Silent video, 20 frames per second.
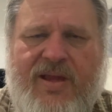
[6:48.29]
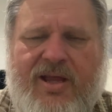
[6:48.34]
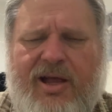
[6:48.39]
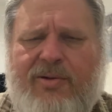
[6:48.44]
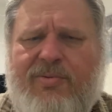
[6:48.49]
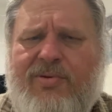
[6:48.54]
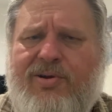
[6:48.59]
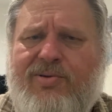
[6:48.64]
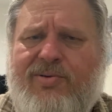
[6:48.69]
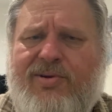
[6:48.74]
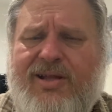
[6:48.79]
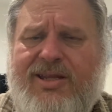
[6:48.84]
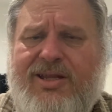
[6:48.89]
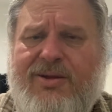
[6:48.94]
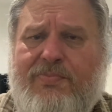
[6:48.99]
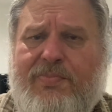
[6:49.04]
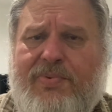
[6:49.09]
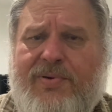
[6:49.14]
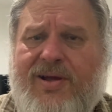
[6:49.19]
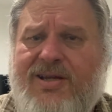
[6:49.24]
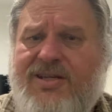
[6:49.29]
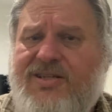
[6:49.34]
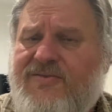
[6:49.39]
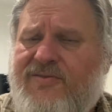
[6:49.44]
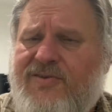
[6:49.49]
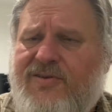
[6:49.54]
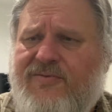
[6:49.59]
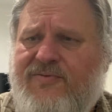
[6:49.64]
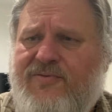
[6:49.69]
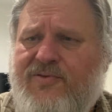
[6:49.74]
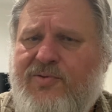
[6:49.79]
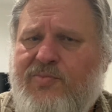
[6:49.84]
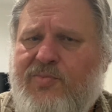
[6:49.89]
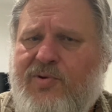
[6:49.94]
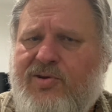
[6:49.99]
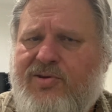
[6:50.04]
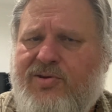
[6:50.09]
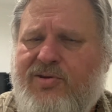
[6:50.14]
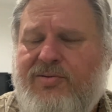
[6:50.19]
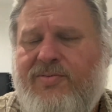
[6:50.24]
I will look at the price for a full
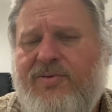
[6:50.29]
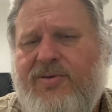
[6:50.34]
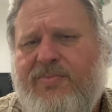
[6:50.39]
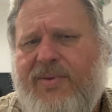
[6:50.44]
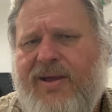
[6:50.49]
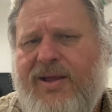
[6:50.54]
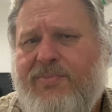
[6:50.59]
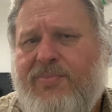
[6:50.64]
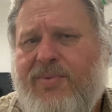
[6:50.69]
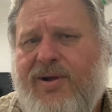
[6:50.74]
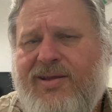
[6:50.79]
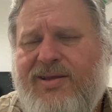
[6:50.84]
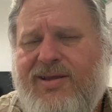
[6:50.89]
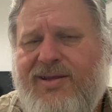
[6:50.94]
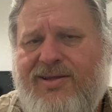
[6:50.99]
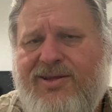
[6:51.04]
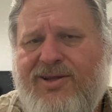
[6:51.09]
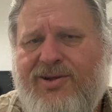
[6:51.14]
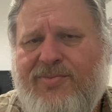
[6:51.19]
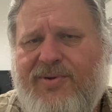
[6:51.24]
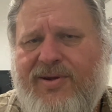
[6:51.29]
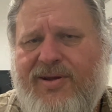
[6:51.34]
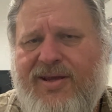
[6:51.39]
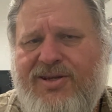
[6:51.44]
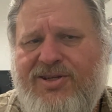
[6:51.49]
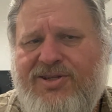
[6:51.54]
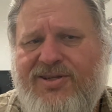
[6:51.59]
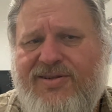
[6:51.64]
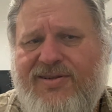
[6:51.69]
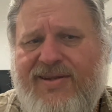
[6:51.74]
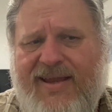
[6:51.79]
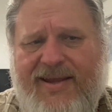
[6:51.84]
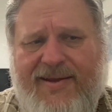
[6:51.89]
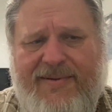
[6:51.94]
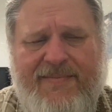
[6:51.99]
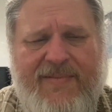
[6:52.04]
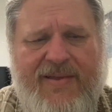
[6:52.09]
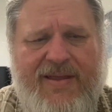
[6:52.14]
bottle, make my determination there.